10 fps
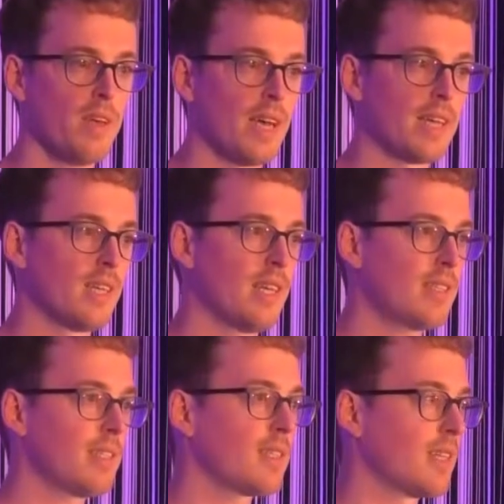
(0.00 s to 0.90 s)
And the last
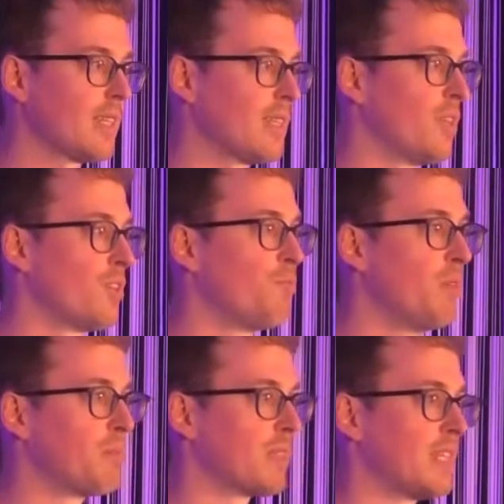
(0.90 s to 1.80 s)
thing that a lot of
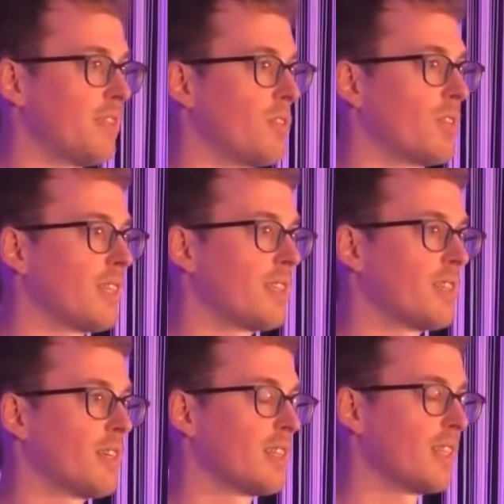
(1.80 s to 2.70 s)
people get wrong is
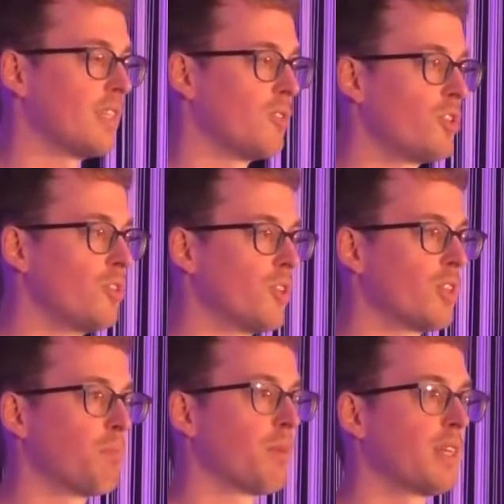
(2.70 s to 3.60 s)
that you should not
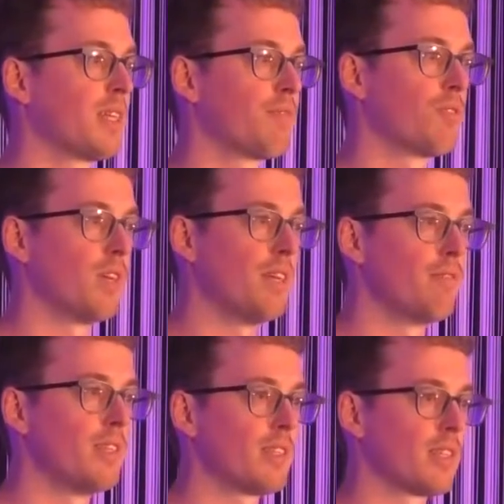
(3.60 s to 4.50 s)
apply it for
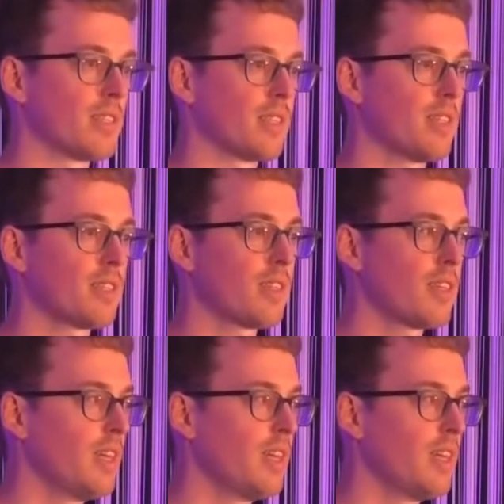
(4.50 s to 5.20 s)
every single task.